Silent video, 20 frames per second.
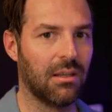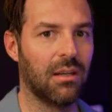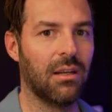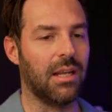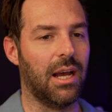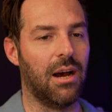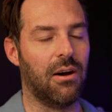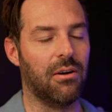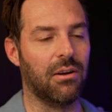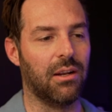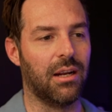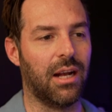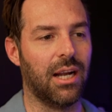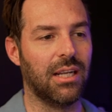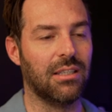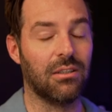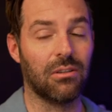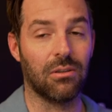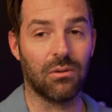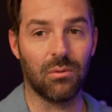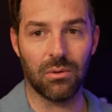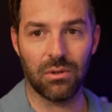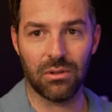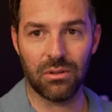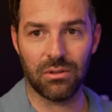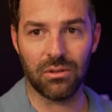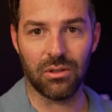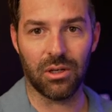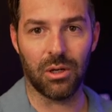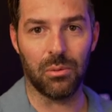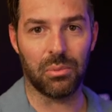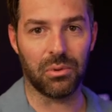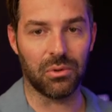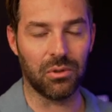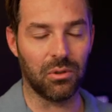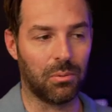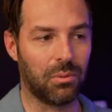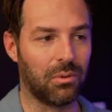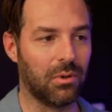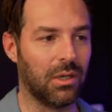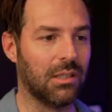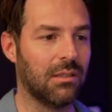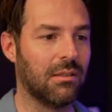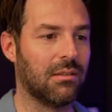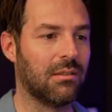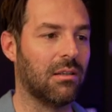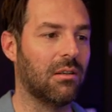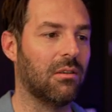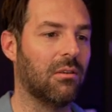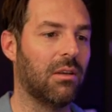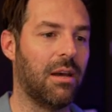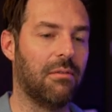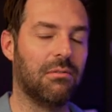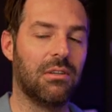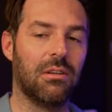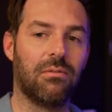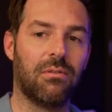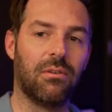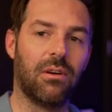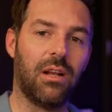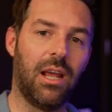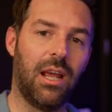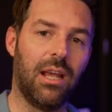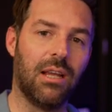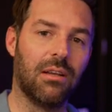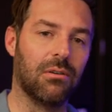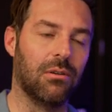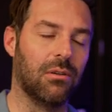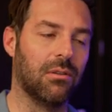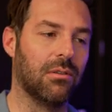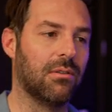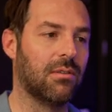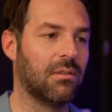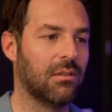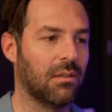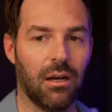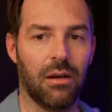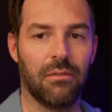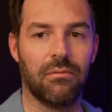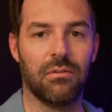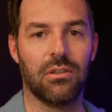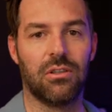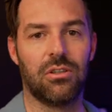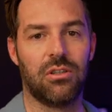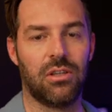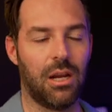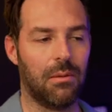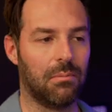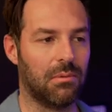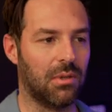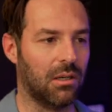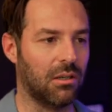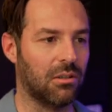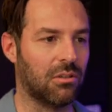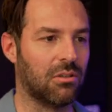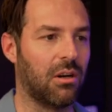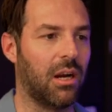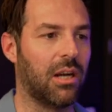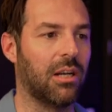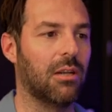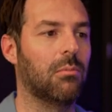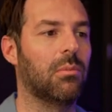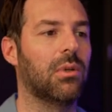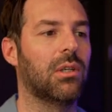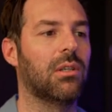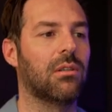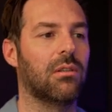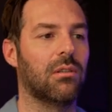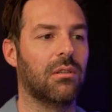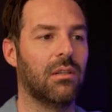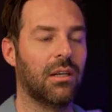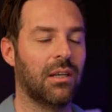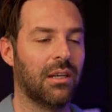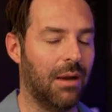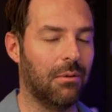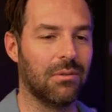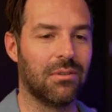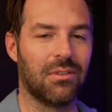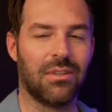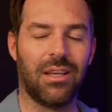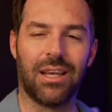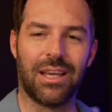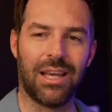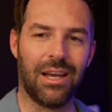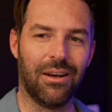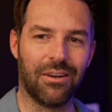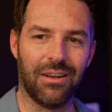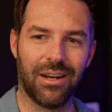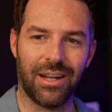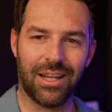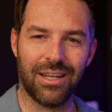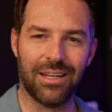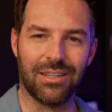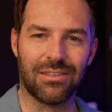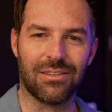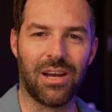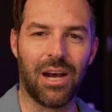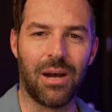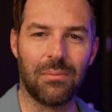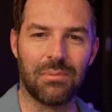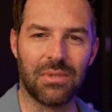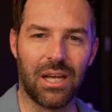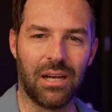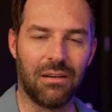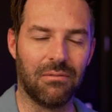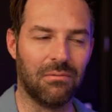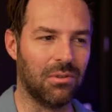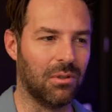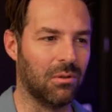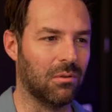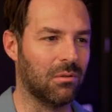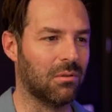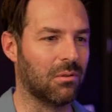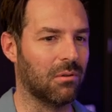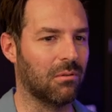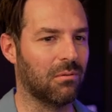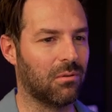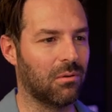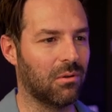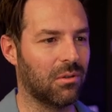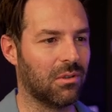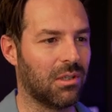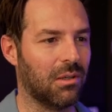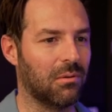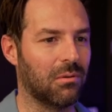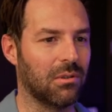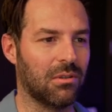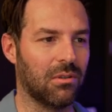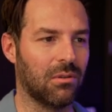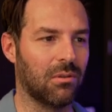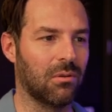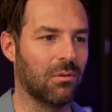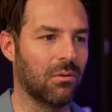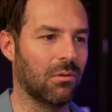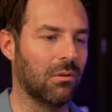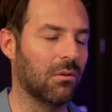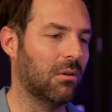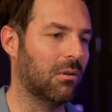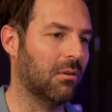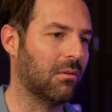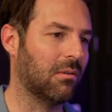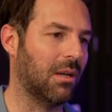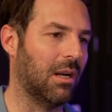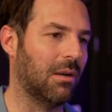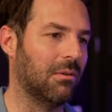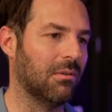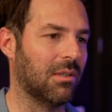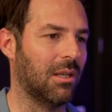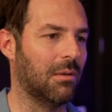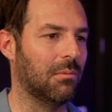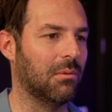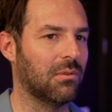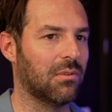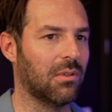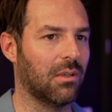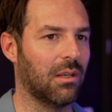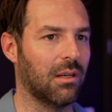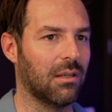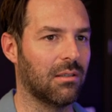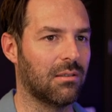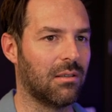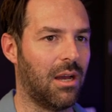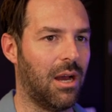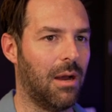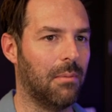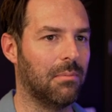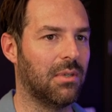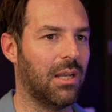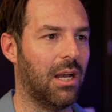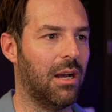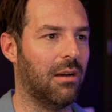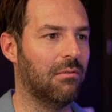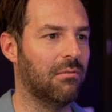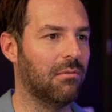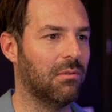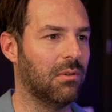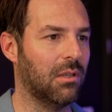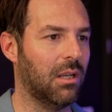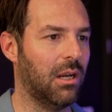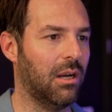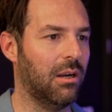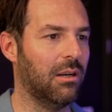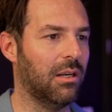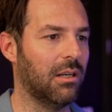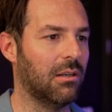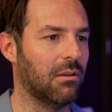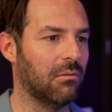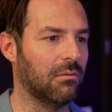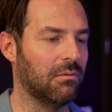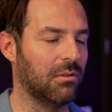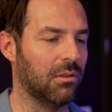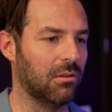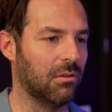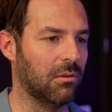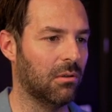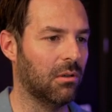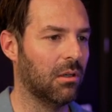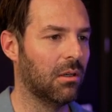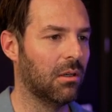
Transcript: Now, in an ideal world, you'll have blueprints and you'll have different angles of the shape that you're trying to build. I was like, how could I get a top-down view? So of course I went to Google Earth and I was able to get a top-down aerial view.